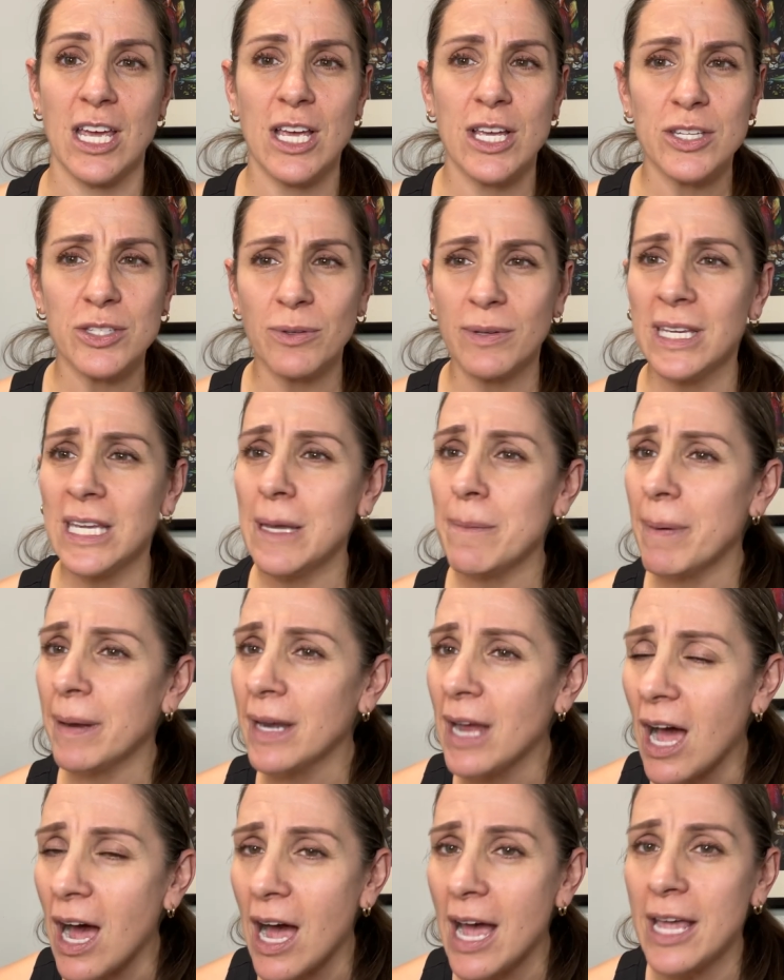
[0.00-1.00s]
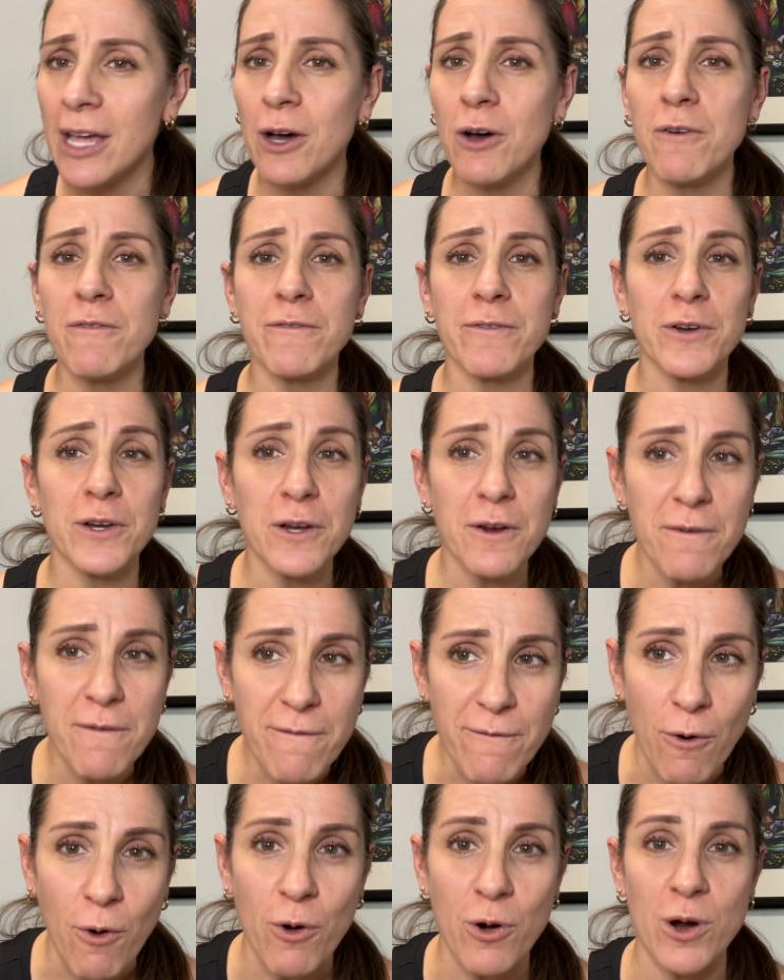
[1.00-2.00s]
So keep an eye out for your
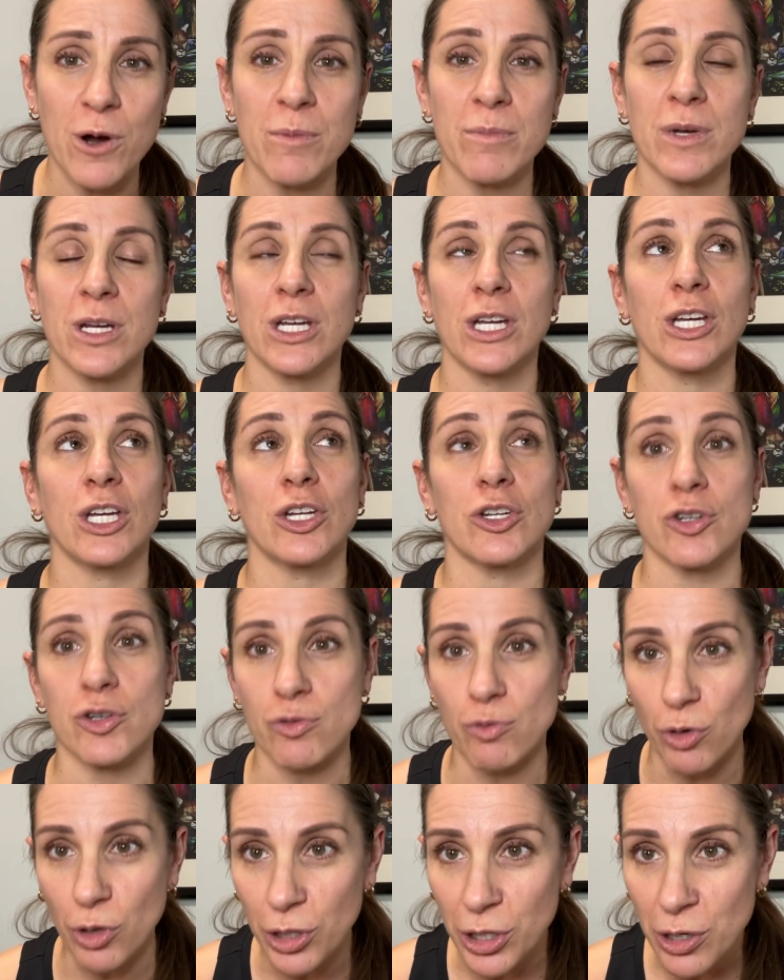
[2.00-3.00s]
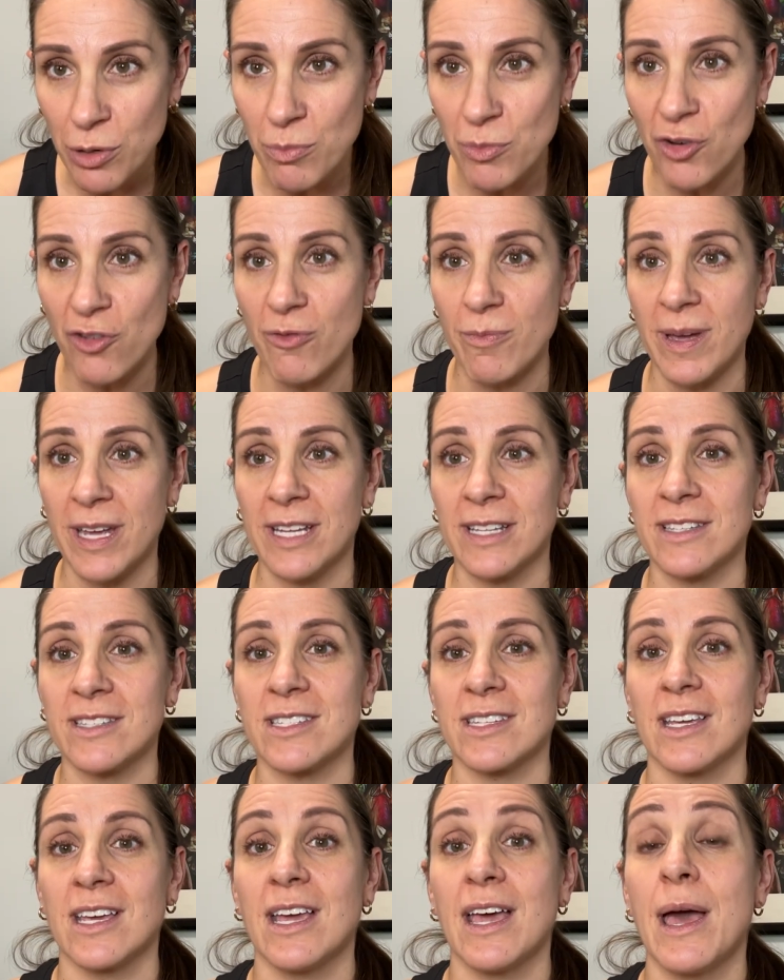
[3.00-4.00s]
form, control your movements,
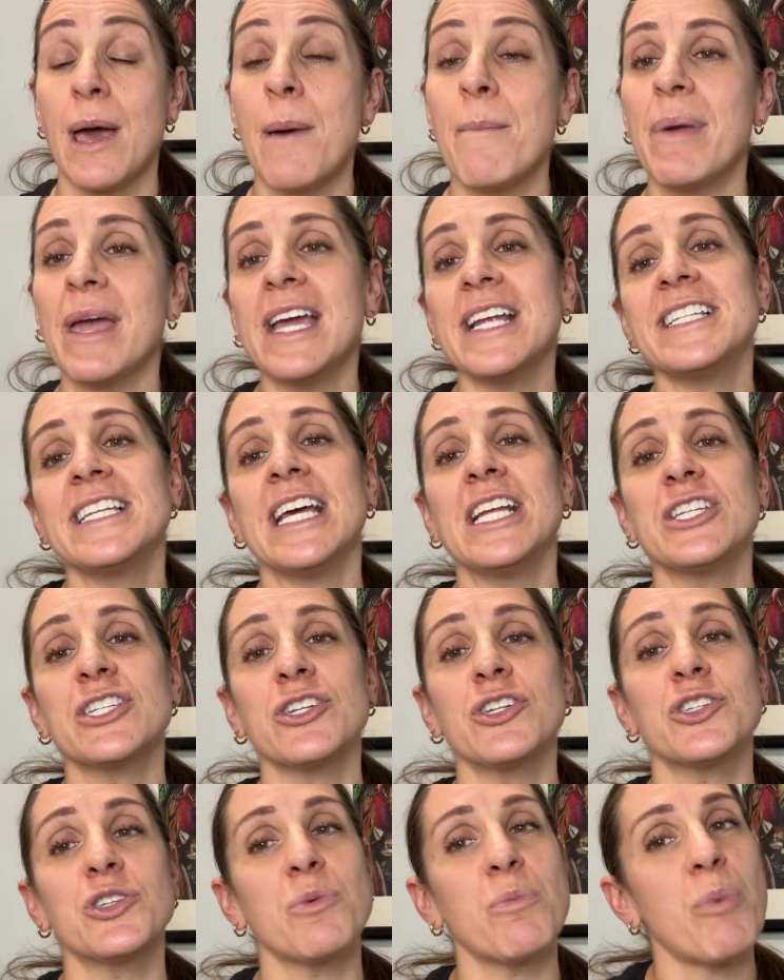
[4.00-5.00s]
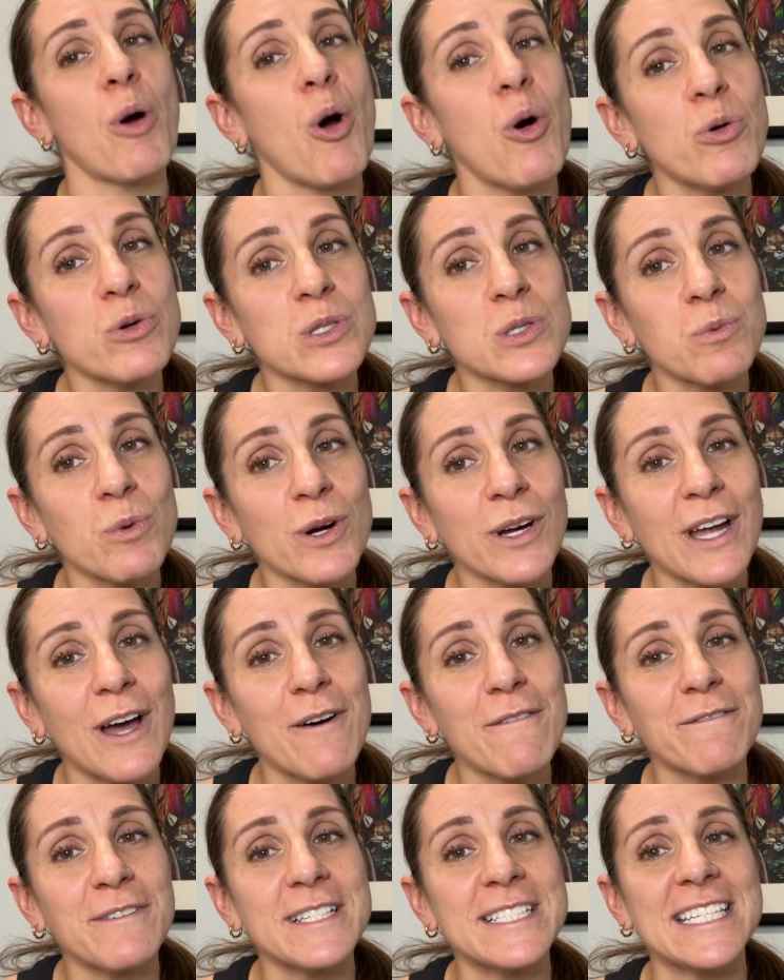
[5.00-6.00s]
pay attention to
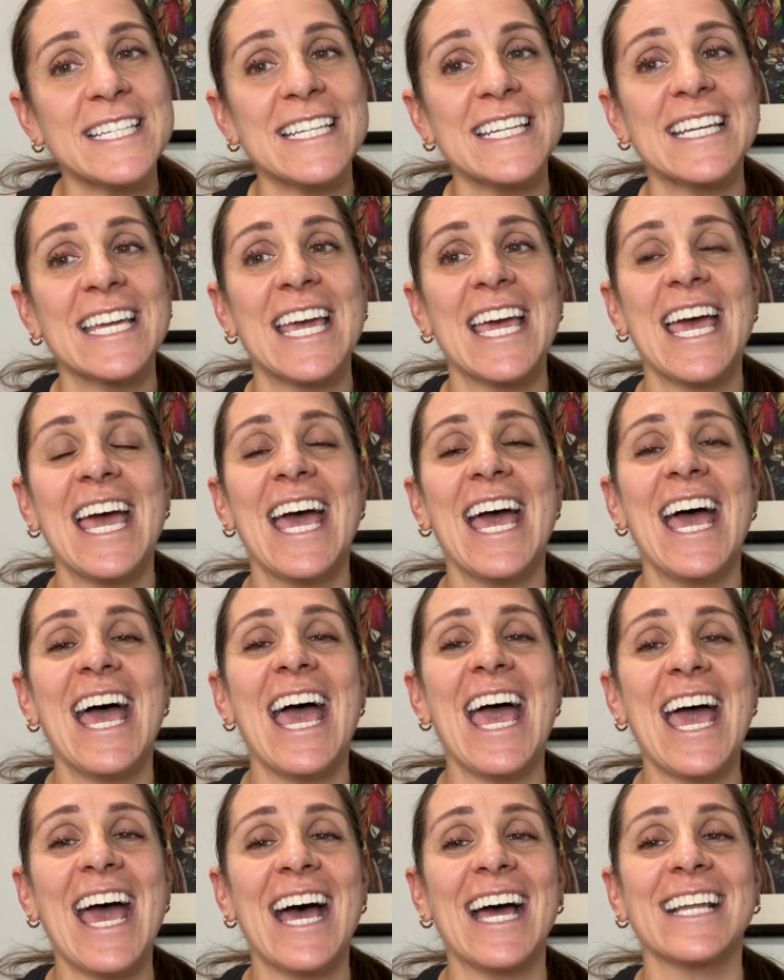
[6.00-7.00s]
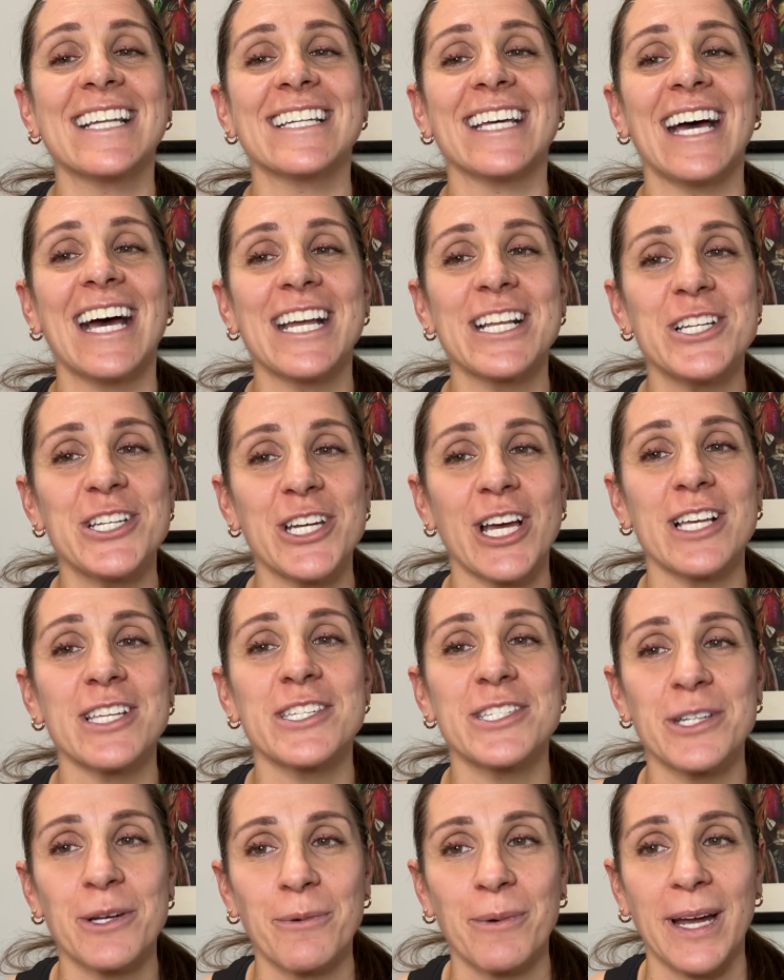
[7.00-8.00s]
post-workout fatigue, and
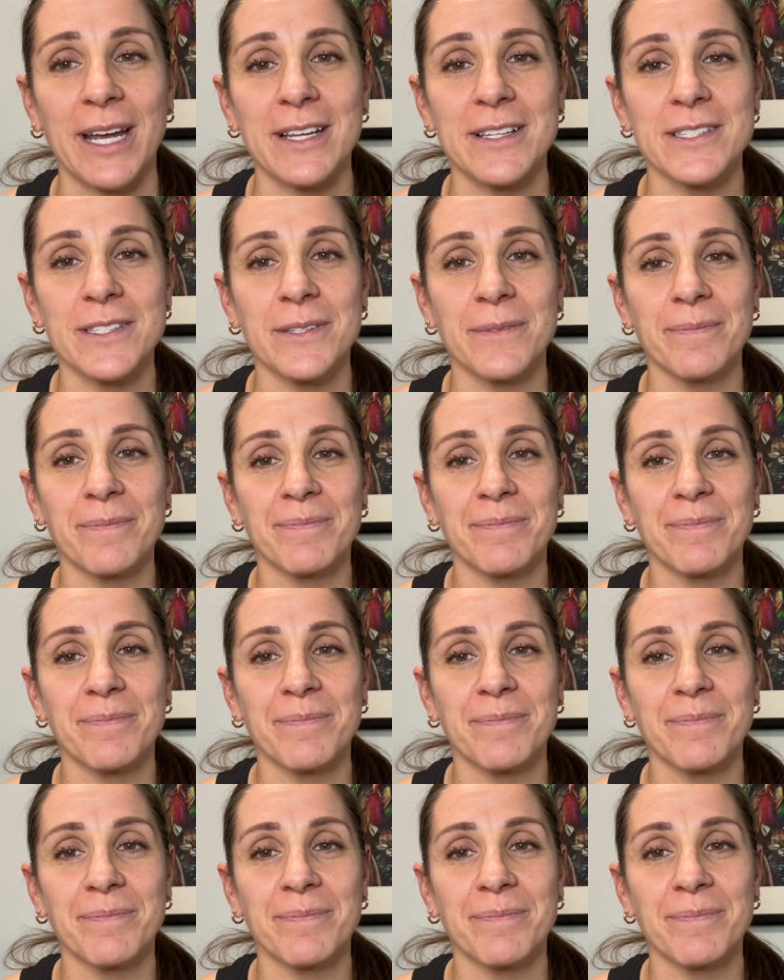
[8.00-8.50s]
adjust your weights.